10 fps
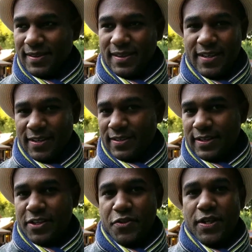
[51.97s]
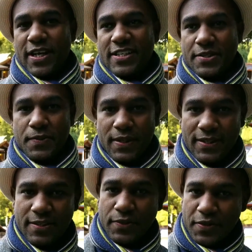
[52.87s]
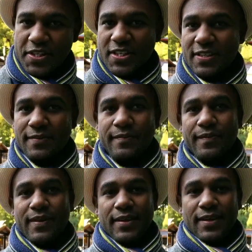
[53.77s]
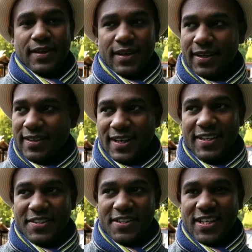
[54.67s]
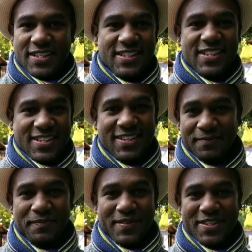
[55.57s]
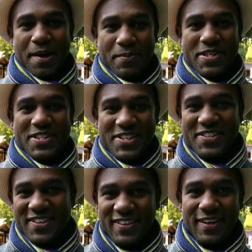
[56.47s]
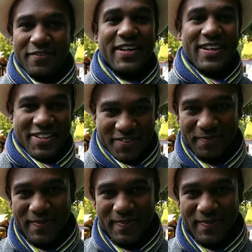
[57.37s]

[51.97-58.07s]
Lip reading: In a junior high school in Tochigi, and I just assist the Japanese teacher of English.